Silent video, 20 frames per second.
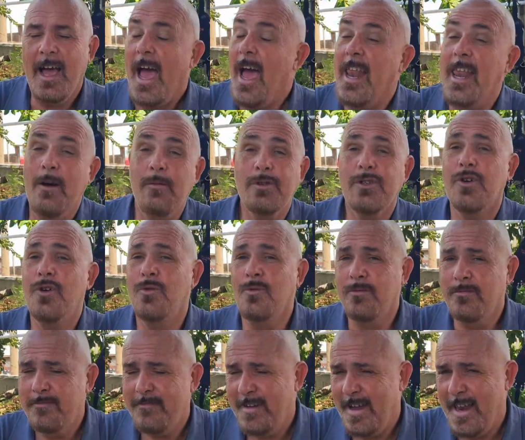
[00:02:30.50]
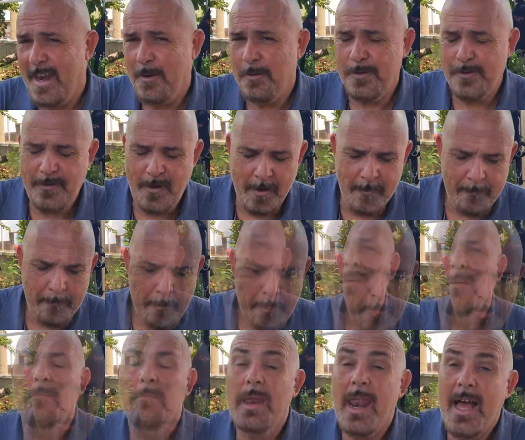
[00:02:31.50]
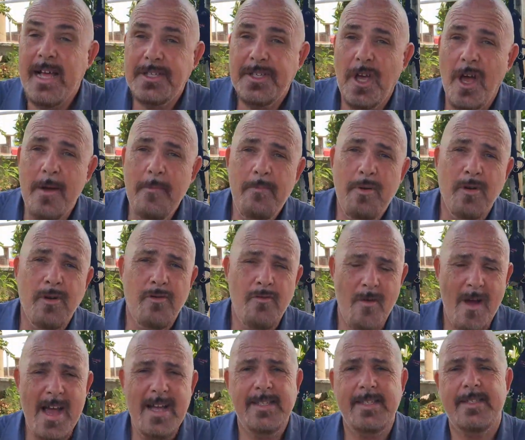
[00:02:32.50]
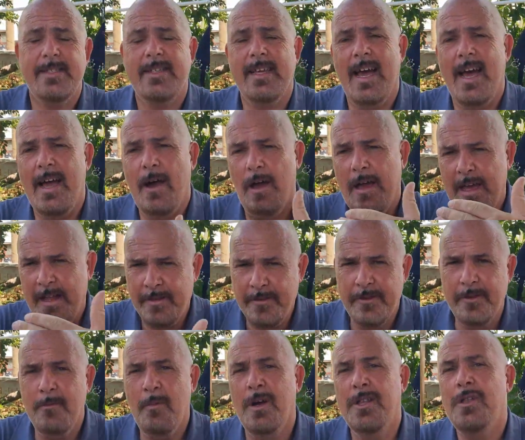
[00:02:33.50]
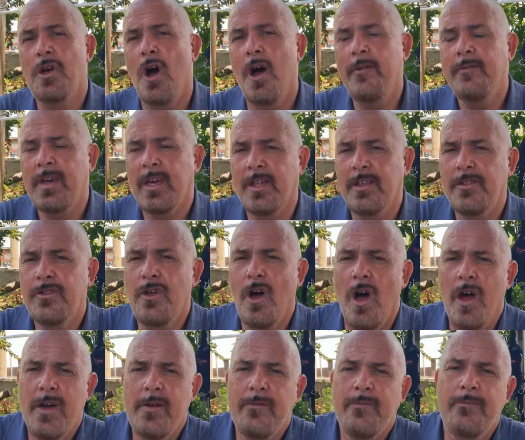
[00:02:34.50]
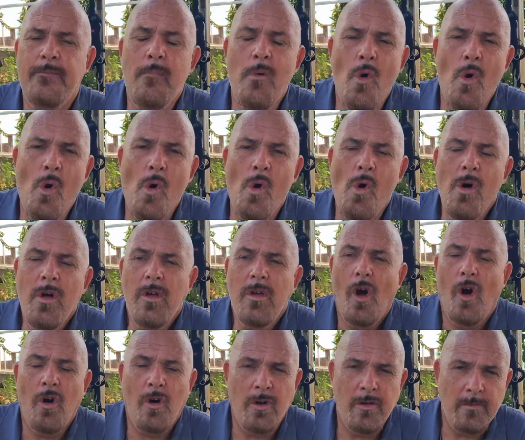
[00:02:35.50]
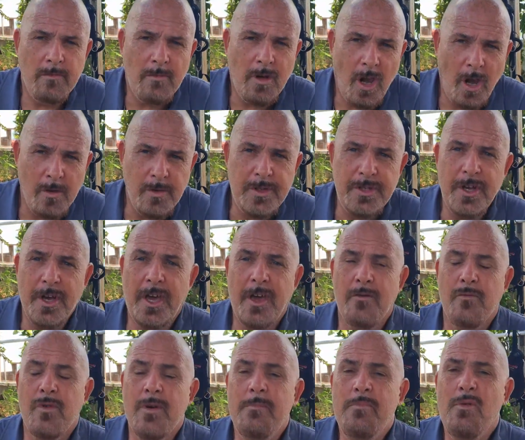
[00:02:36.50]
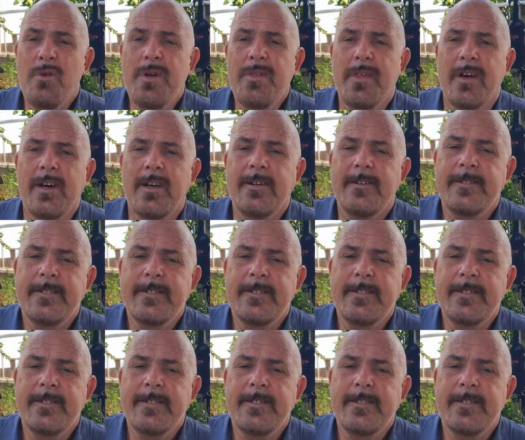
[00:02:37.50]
and that was cool, and that was fun. But as I progressed into my diving and dive more on closed circuit rebreather,